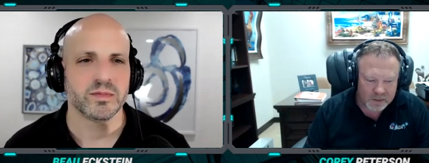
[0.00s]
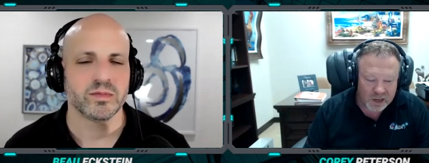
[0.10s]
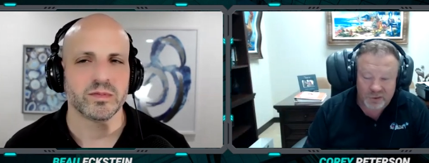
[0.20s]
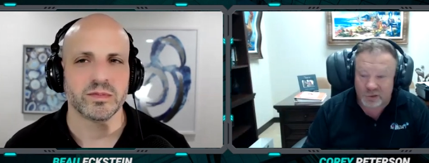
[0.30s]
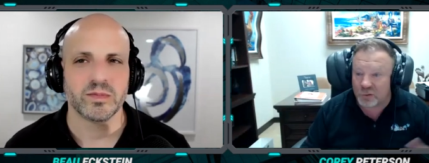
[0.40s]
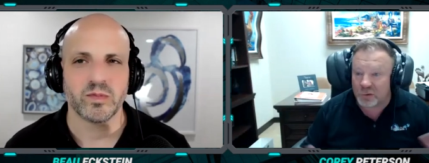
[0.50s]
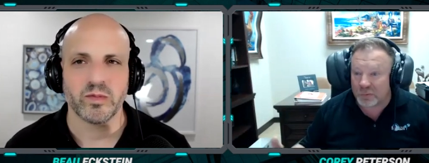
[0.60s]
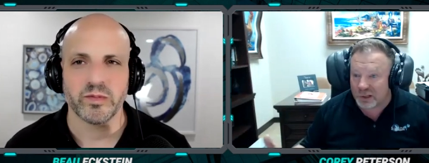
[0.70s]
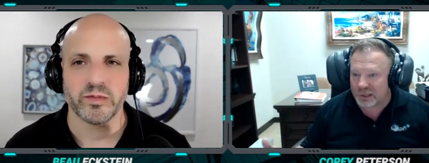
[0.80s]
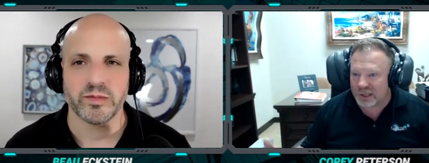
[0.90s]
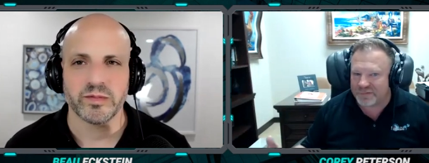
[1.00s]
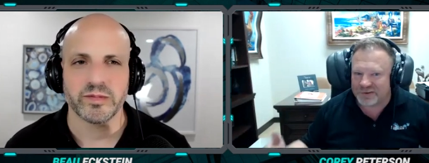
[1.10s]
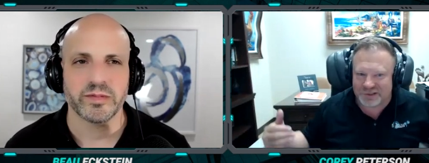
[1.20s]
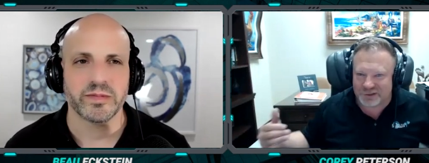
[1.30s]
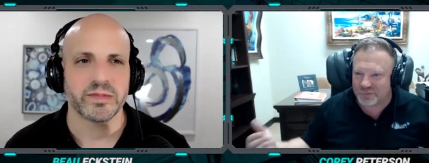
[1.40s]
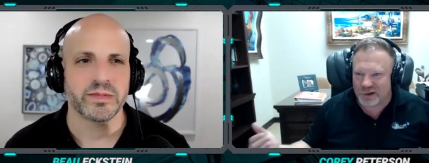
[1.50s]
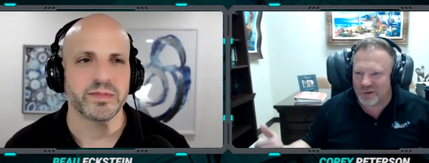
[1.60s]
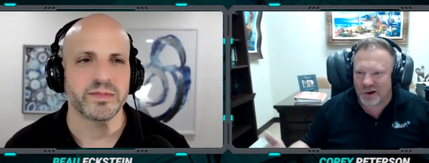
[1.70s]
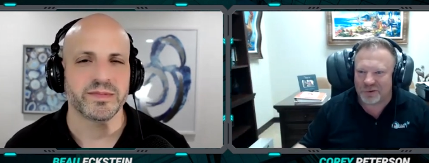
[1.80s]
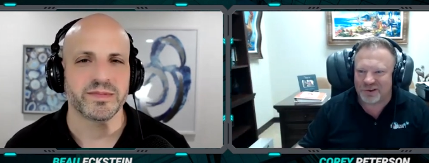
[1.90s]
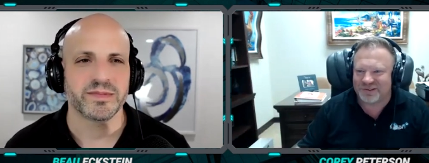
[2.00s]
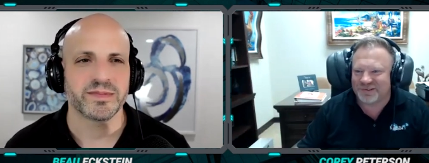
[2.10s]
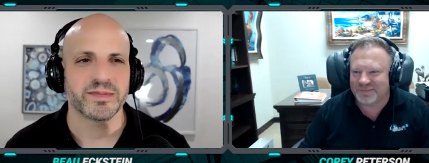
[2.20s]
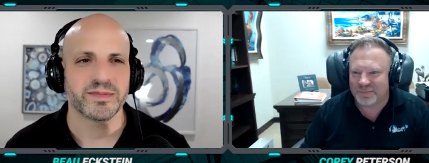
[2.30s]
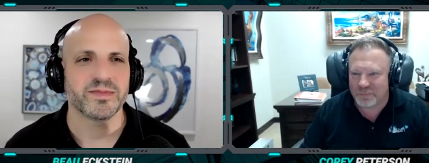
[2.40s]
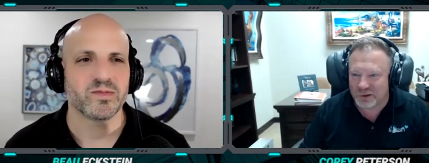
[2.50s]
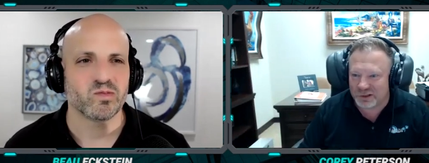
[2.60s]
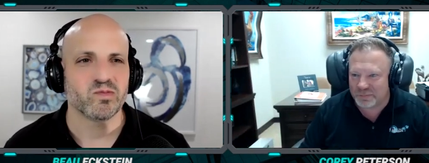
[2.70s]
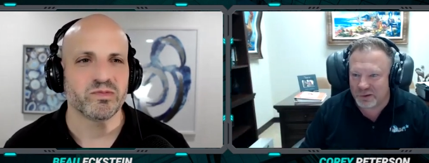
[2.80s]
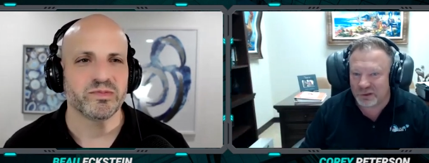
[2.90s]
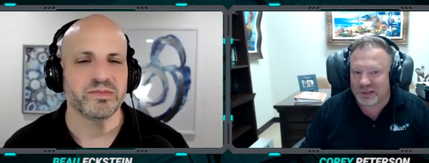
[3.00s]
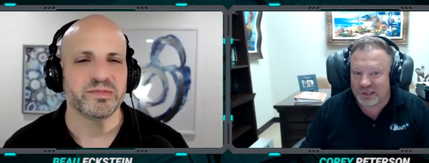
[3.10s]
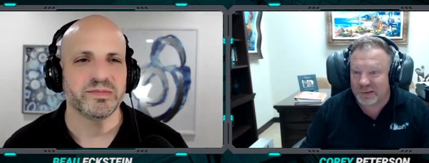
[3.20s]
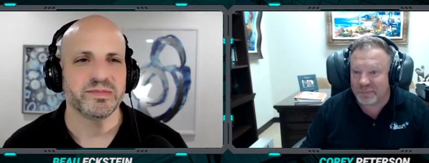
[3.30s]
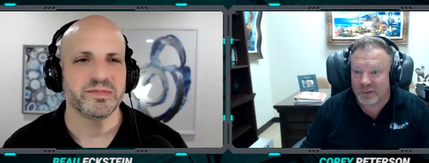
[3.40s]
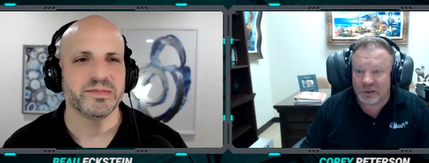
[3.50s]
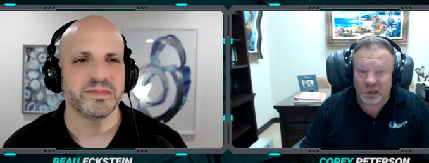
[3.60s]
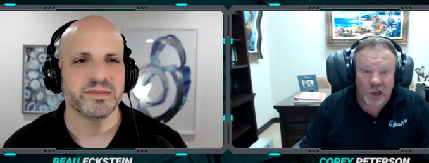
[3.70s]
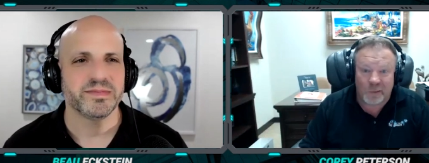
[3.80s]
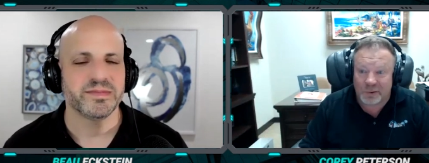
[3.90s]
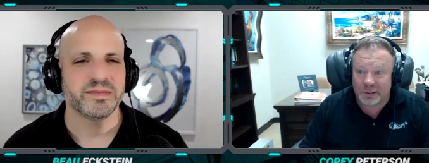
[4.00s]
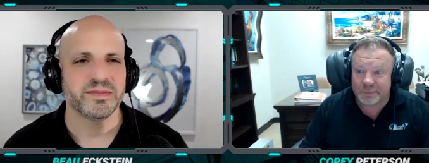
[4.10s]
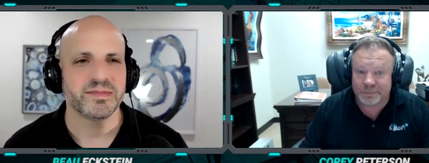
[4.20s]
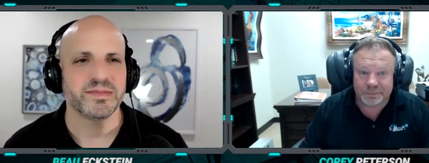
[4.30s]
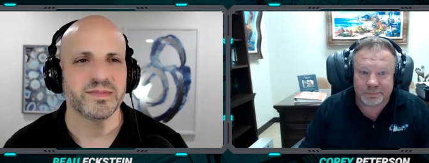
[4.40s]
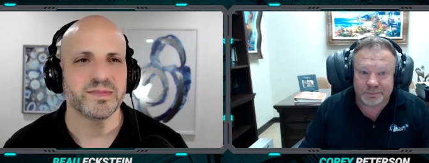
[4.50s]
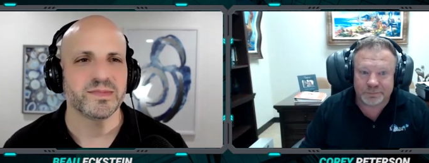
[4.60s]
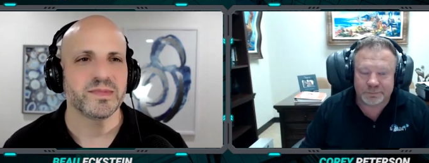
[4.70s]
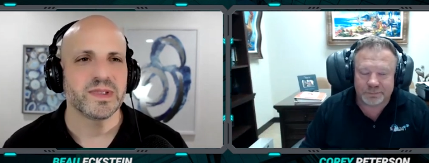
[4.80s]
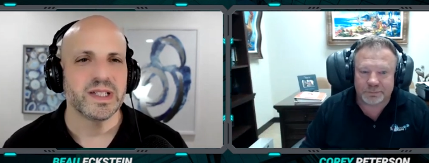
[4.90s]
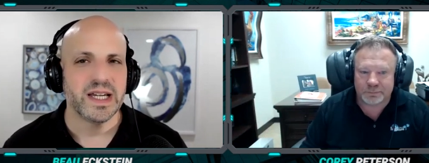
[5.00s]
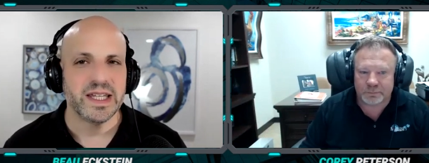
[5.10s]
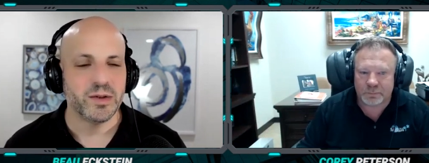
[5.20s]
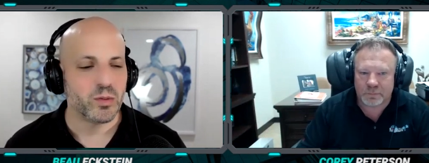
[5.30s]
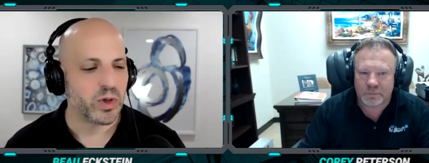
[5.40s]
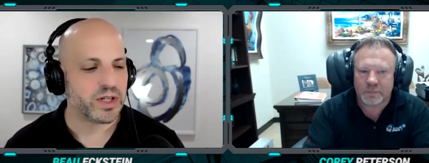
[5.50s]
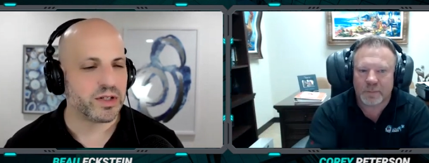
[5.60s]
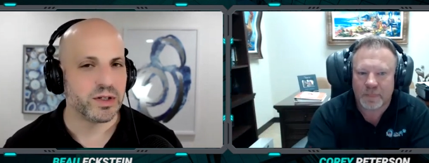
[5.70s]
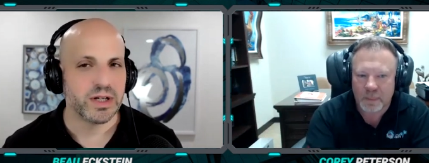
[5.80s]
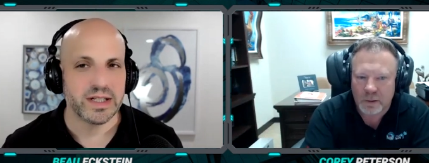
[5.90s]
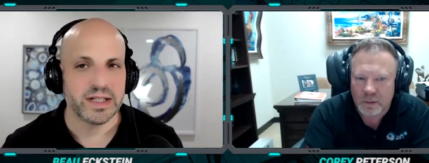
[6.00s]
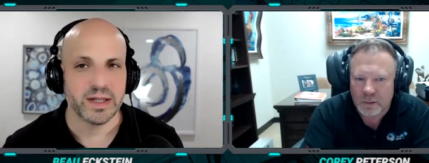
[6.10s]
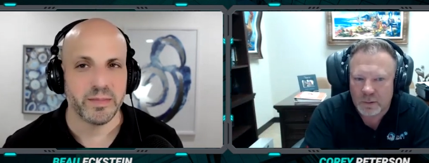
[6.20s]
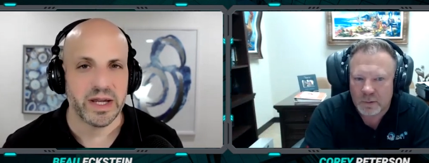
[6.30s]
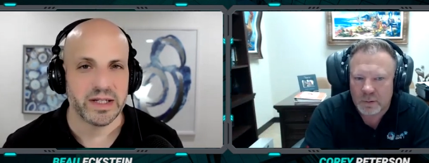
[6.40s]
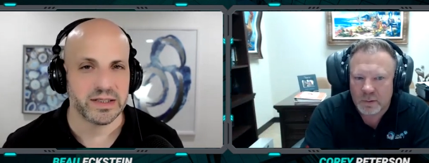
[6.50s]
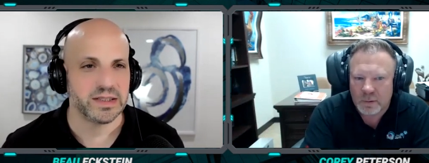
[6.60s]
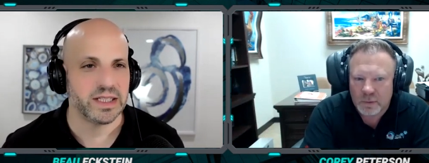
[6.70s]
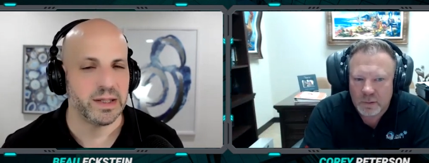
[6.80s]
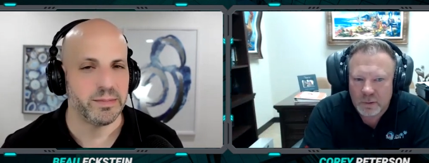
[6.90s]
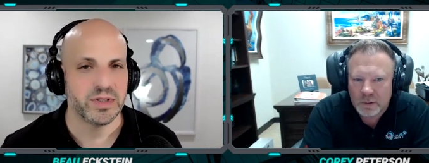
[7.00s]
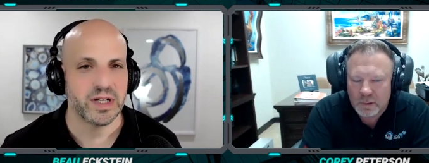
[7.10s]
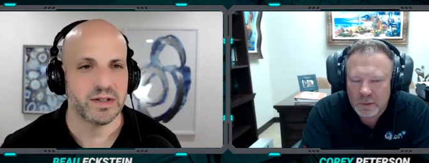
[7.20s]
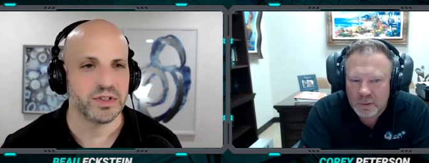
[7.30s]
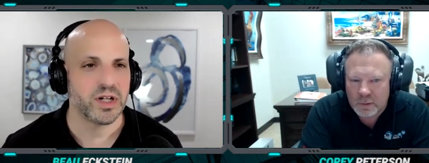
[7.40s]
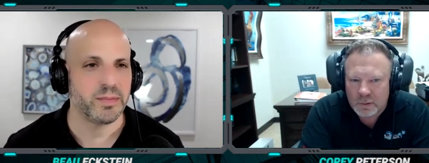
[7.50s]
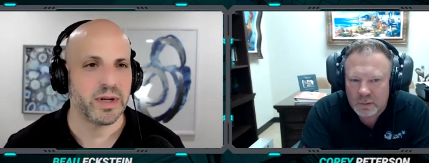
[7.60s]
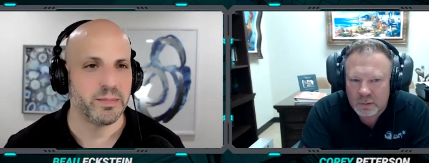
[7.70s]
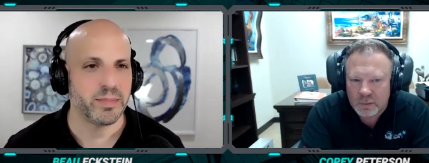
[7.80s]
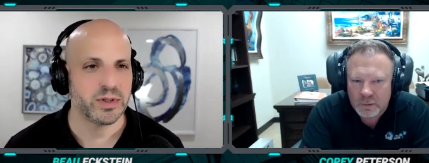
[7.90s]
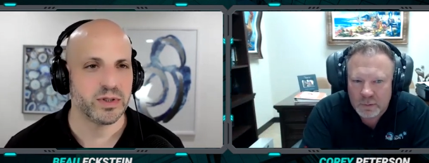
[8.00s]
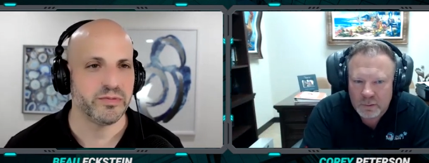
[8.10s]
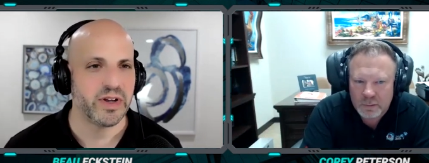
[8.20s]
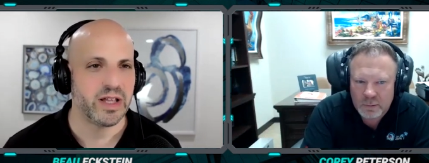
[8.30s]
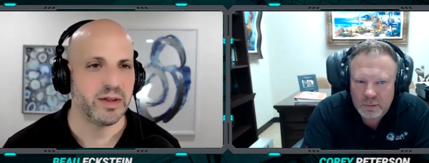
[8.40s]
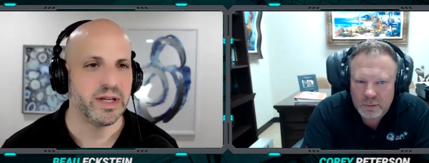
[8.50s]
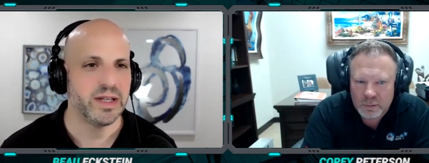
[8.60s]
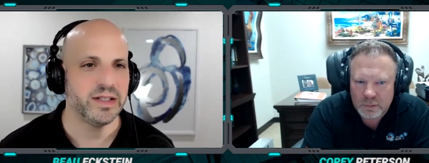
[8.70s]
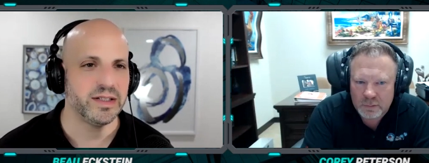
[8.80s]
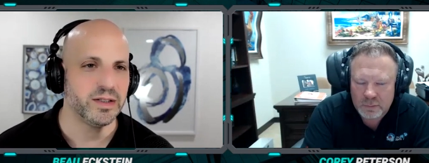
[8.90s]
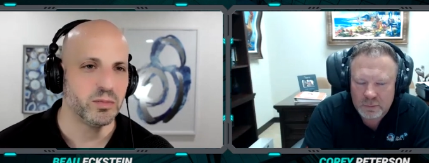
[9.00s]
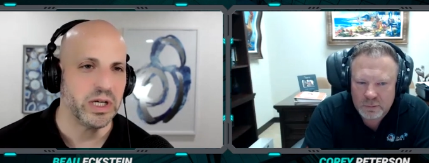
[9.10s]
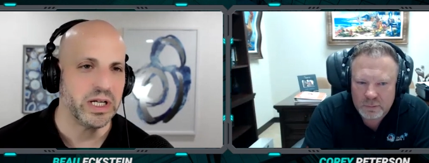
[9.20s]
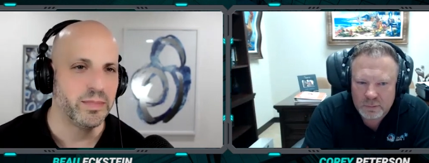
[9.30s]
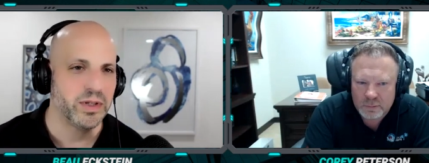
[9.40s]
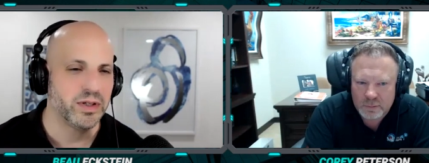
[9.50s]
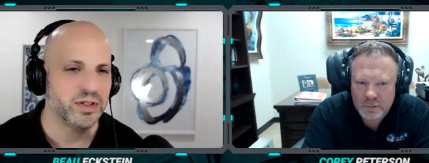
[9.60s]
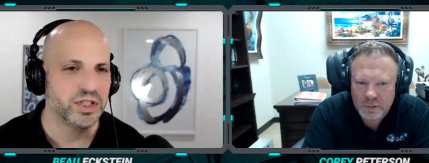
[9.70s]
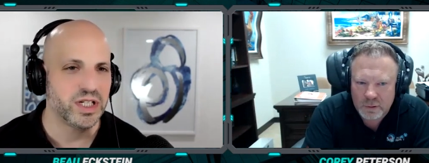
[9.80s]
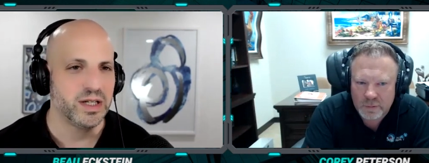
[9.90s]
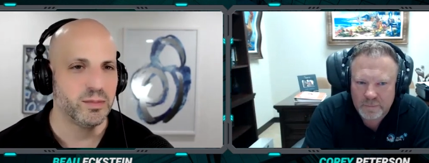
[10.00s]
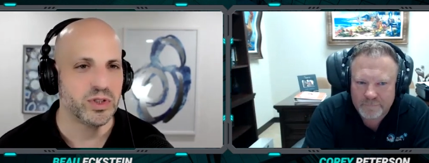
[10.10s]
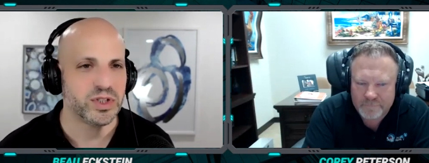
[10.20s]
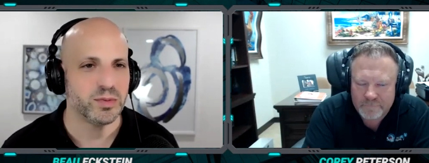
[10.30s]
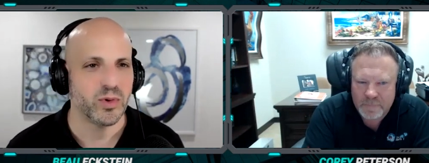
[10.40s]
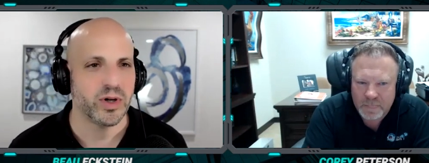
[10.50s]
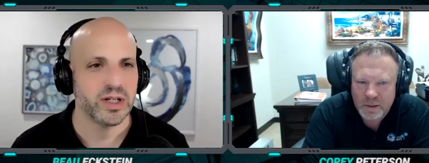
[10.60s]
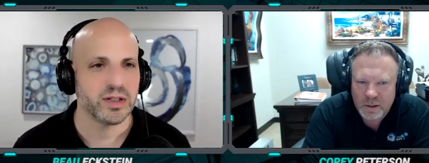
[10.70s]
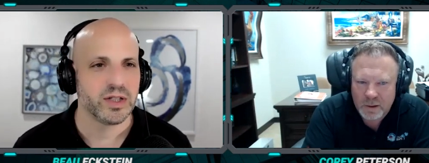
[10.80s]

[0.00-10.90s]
Speaker 1: and then do what I really love, which is just running properties building the, building the team, building the company.
Speaker 2: And then what do you do on a daily basis to keep yourself sharp? Any personal development? You wake up and go to the gym. What's your morning?